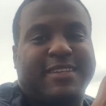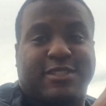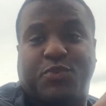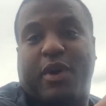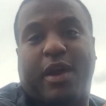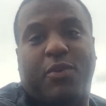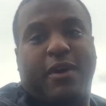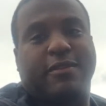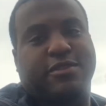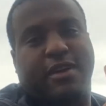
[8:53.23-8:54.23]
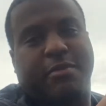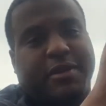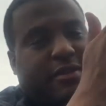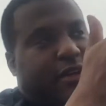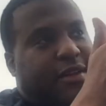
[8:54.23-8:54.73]
This is what I want. Sorry
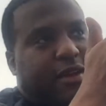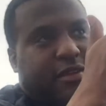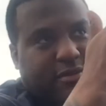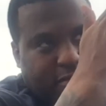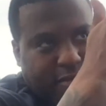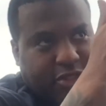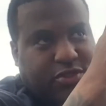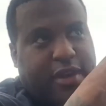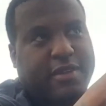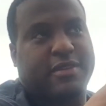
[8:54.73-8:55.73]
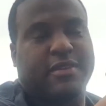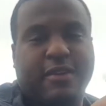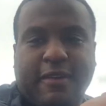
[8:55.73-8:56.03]
about that, I got distracted.